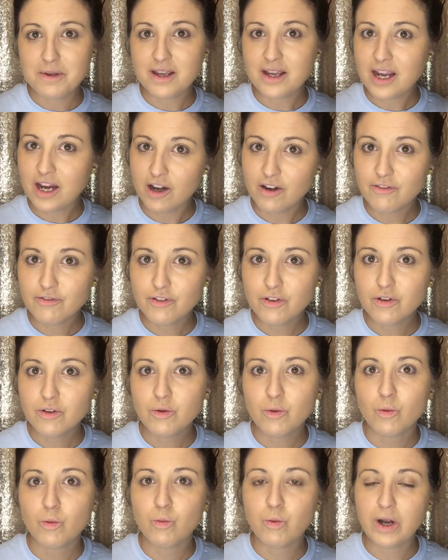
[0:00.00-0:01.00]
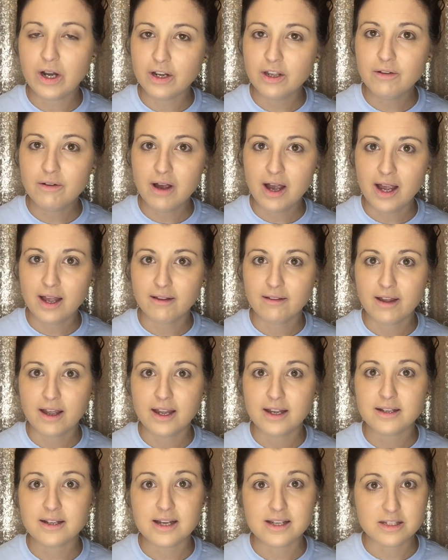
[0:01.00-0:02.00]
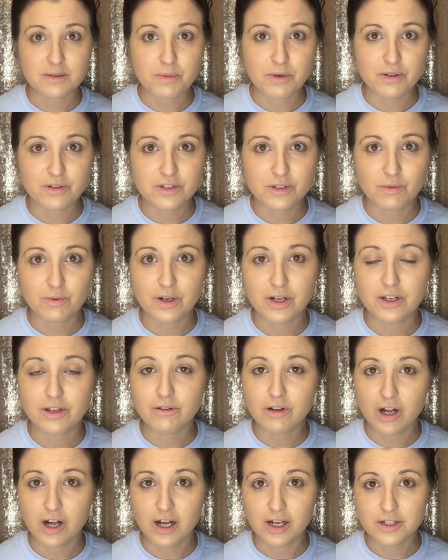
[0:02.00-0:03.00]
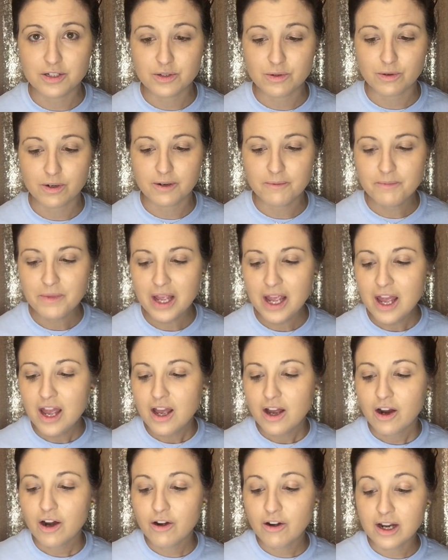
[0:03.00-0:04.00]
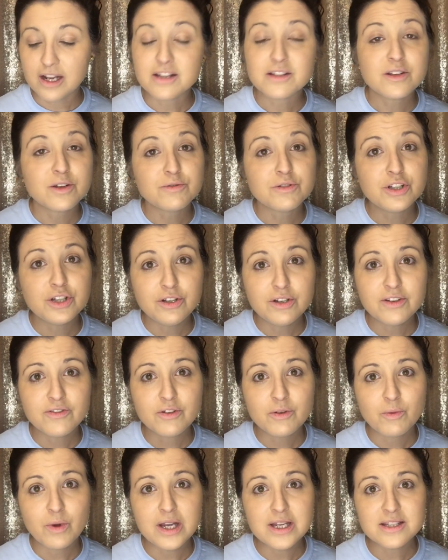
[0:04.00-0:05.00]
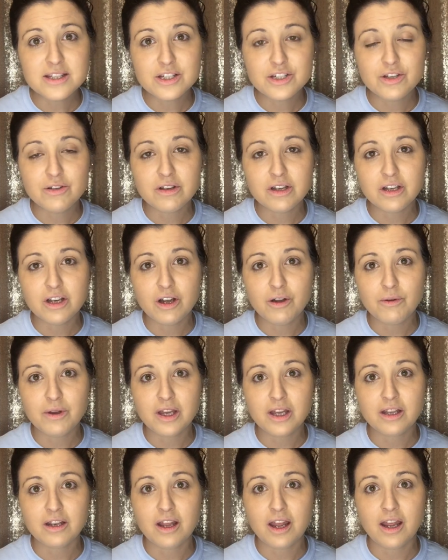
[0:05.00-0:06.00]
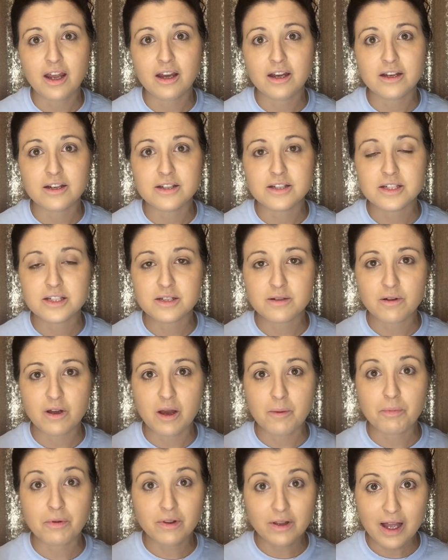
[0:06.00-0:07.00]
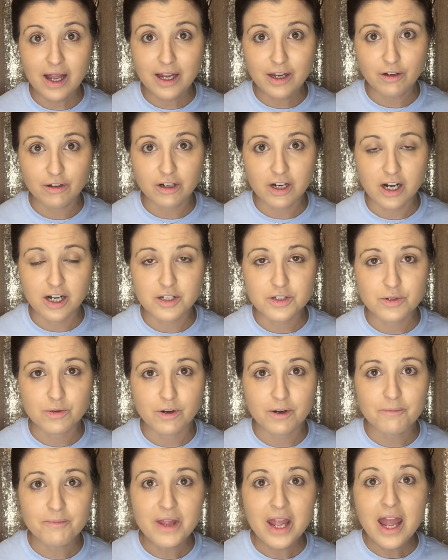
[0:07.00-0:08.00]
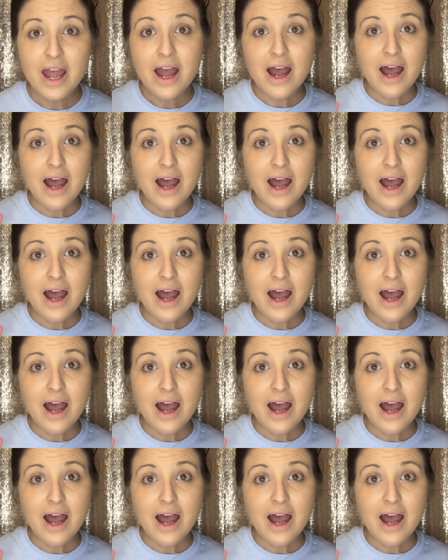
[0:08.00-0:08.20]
to be careful where you highlight as opposed to where you contour. All right, so two different ways that you can go in and apply your contour.